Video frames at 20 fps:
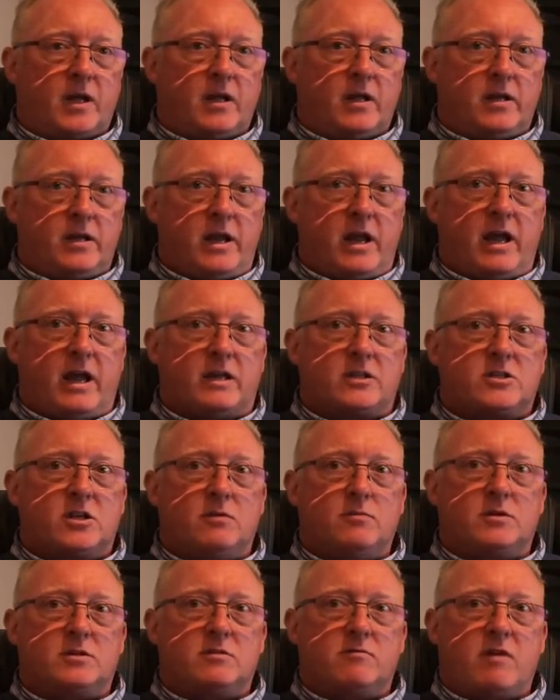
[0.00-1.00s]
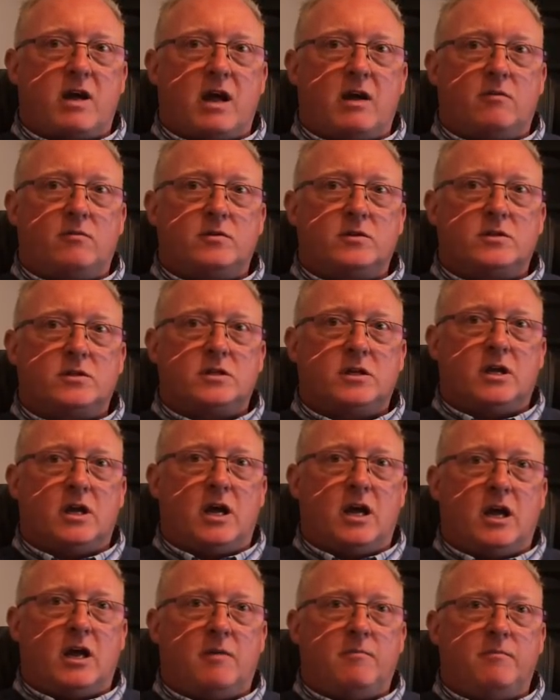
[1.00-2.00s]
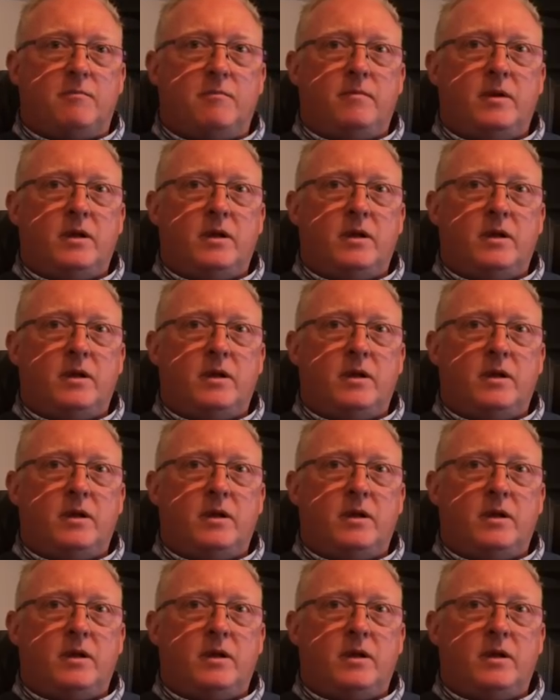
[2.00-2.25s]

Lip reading: Yeah, so it was around... I'd